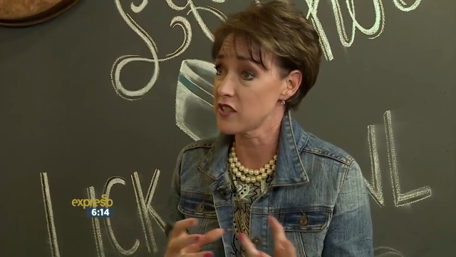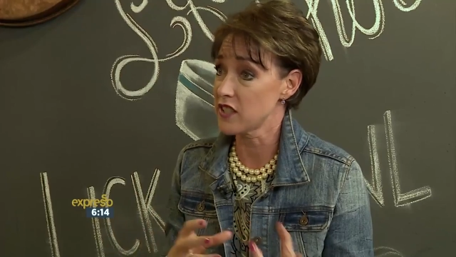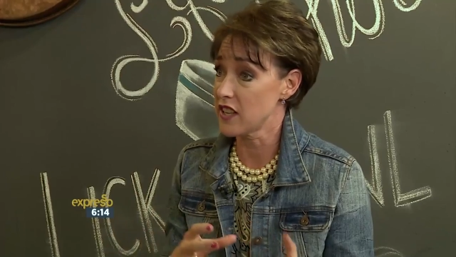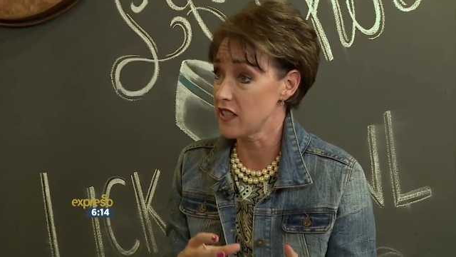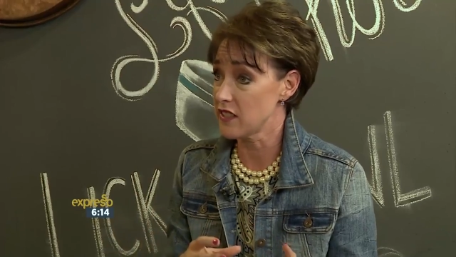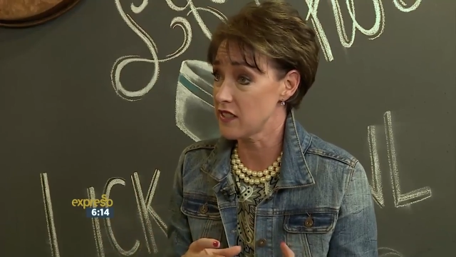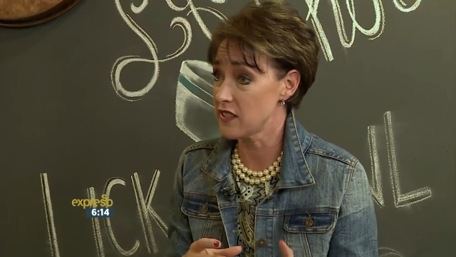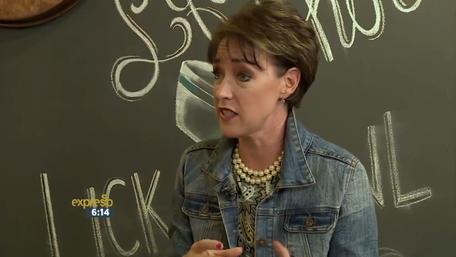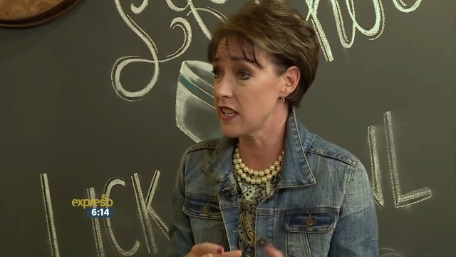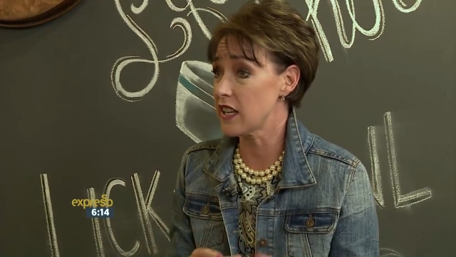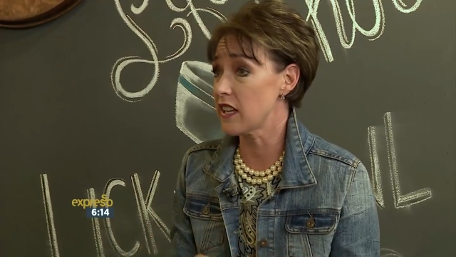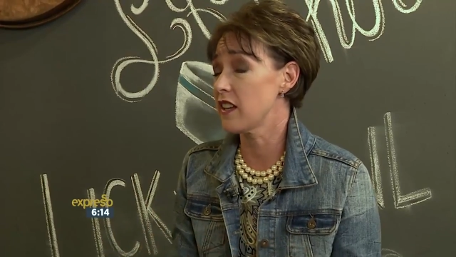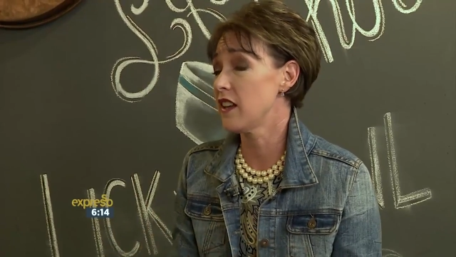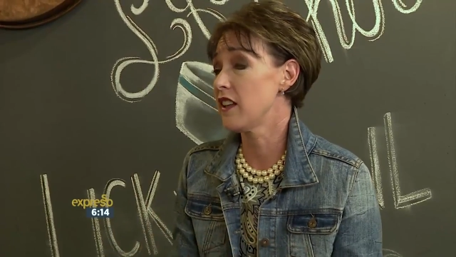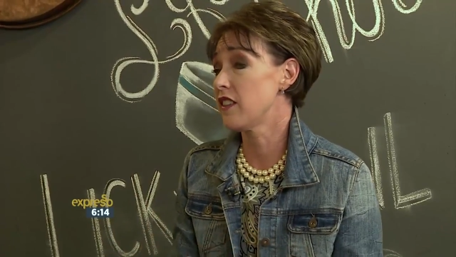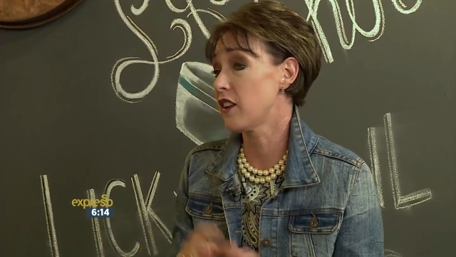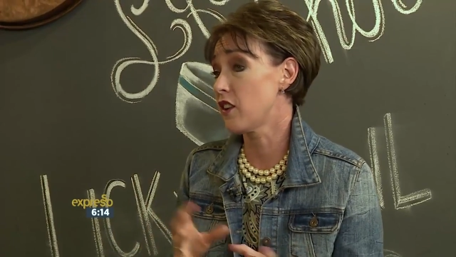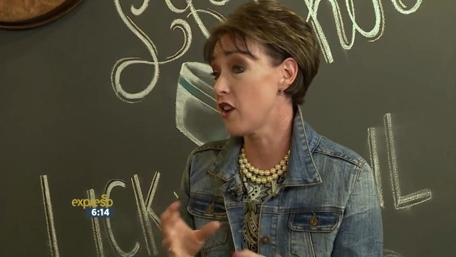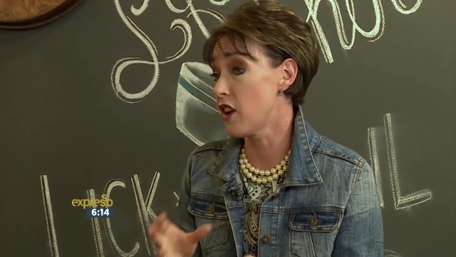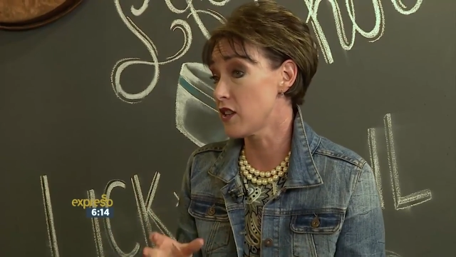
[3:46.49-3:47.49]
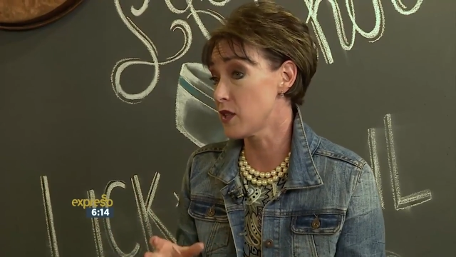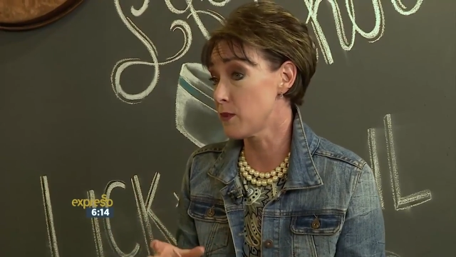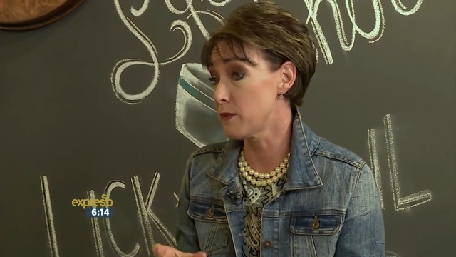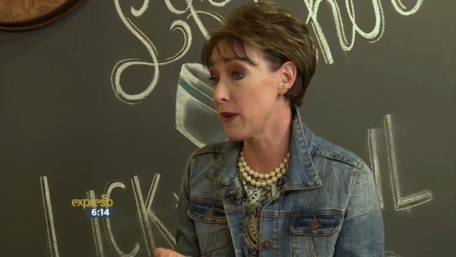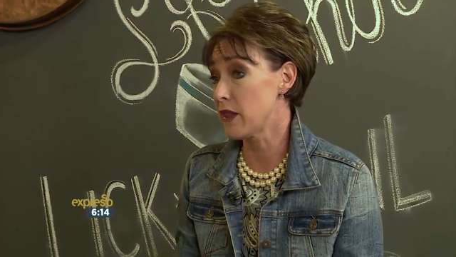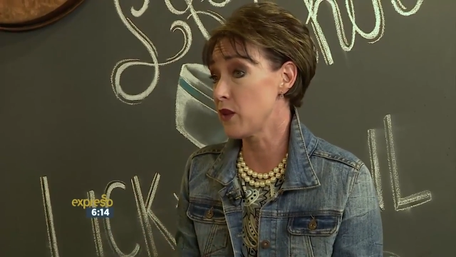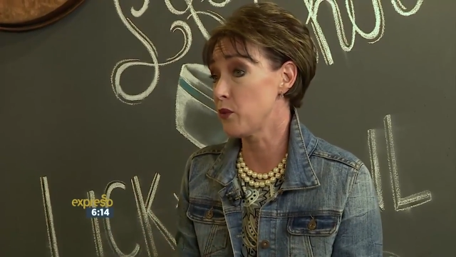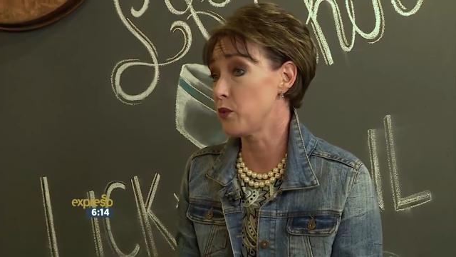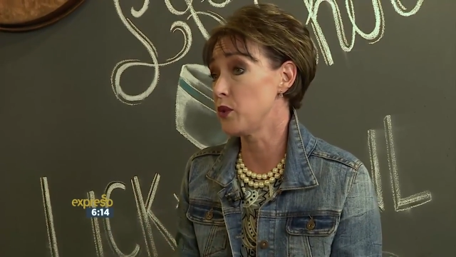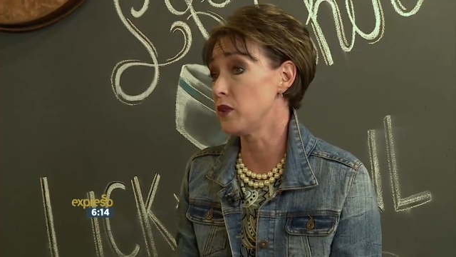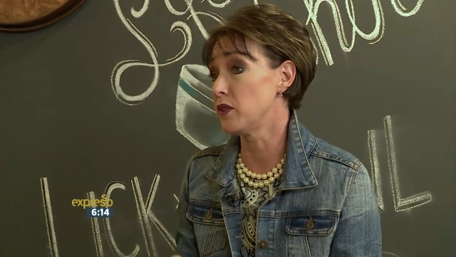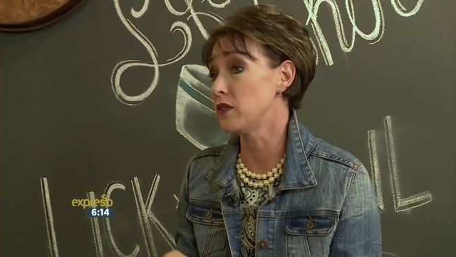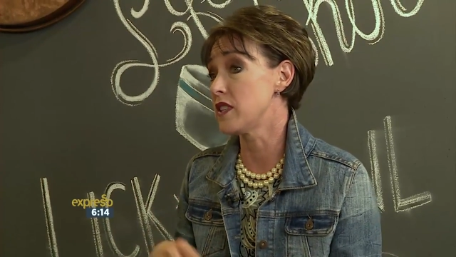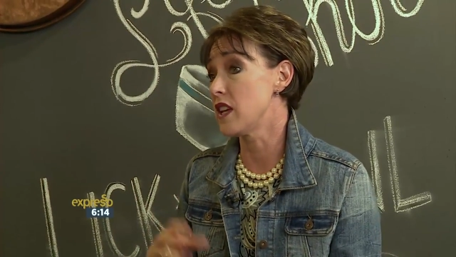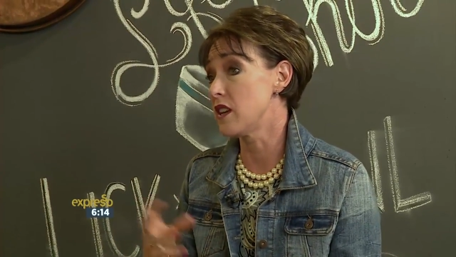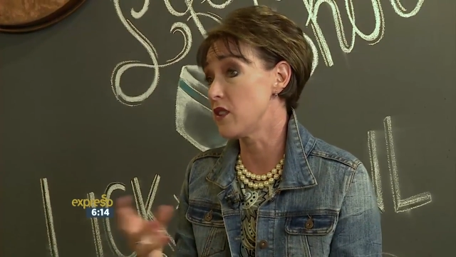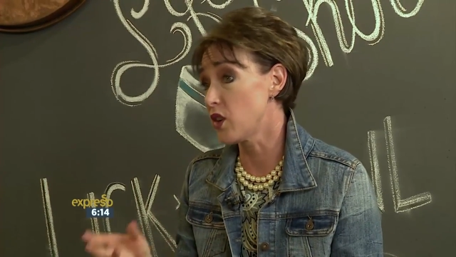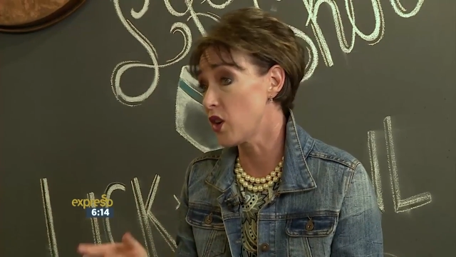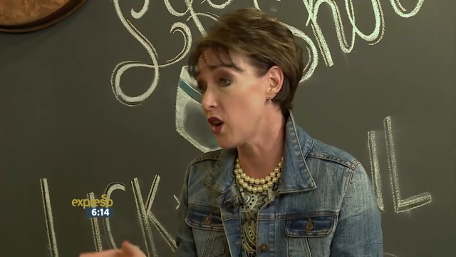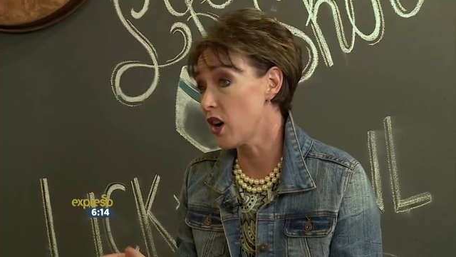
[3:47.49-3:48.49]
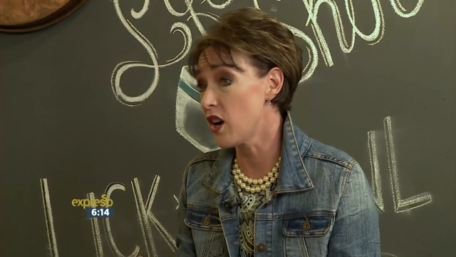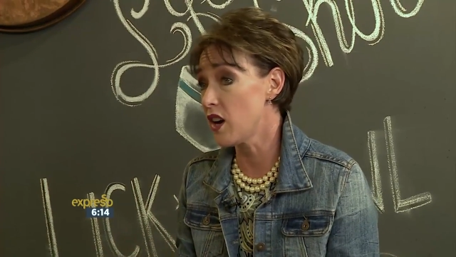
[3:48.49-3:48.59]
the class gets sick, the class mother will send